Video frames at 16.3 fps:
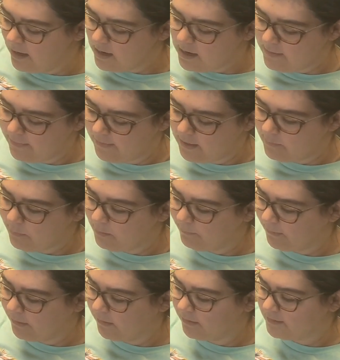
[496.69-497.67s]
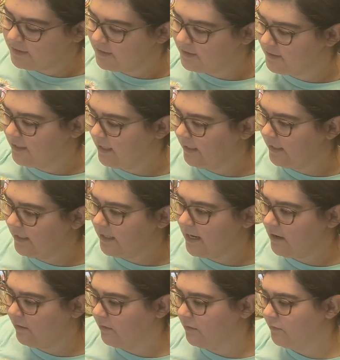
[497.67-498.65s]
And then I'm probably going to just sand it
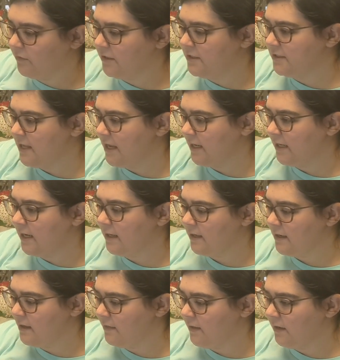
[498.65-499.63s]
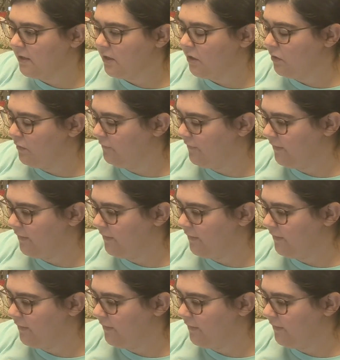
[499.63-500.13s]
down and restain it, and then do